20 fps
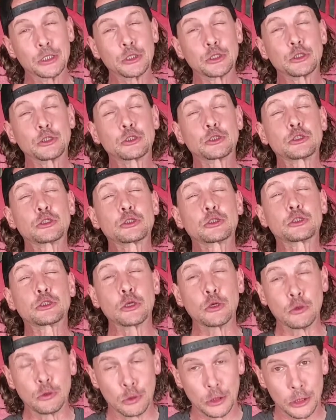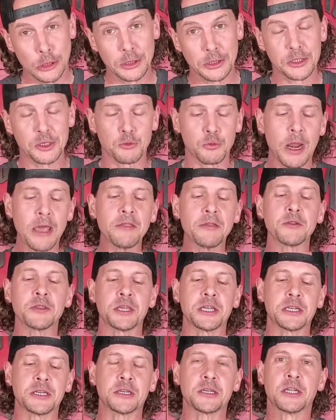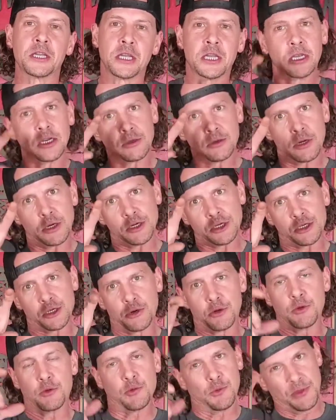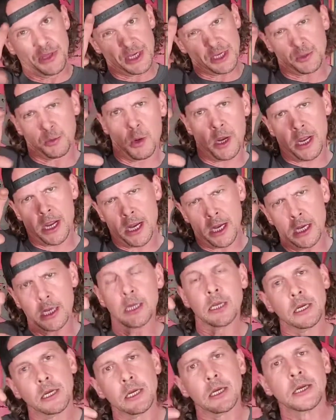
So good. So rather than try to show you this way,